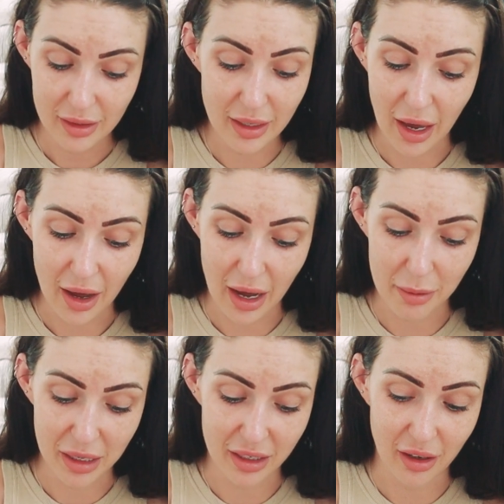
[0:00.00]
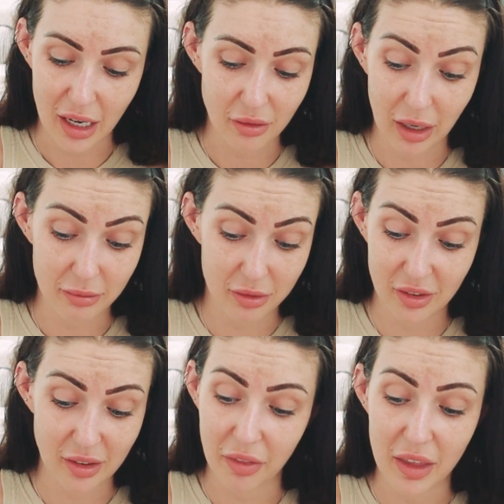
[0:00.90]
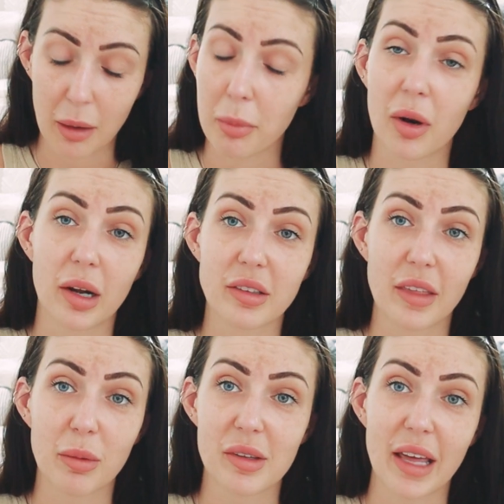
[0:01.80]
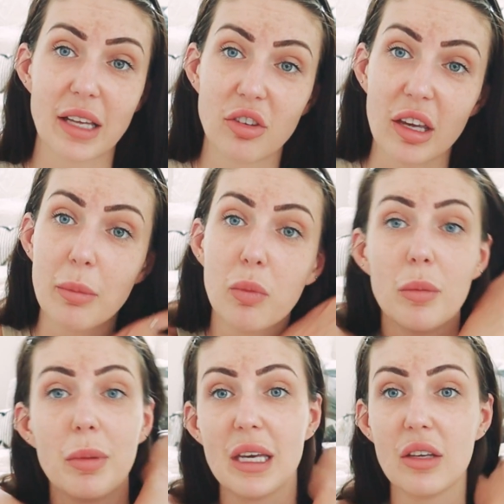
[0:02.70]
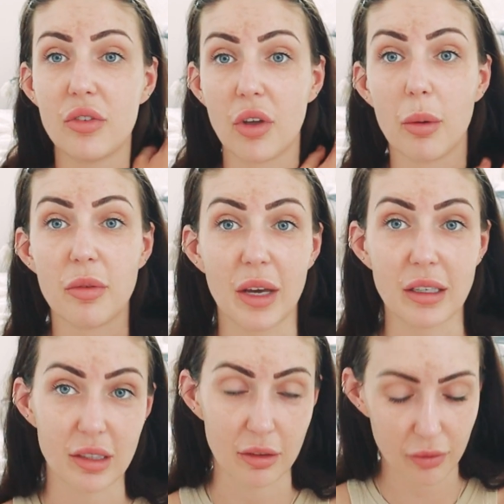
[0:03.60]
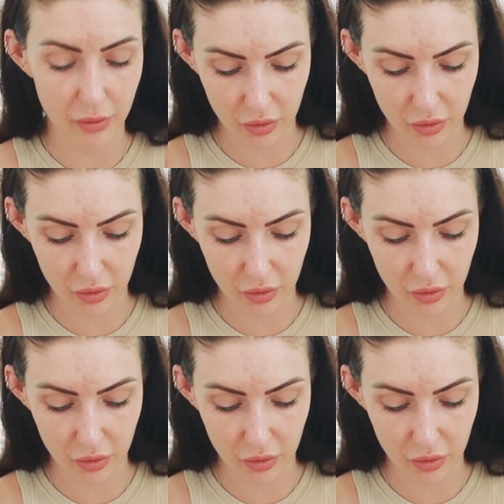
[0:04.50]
yeah, I mean, I just didn't think a product that was that cheap would be so effective.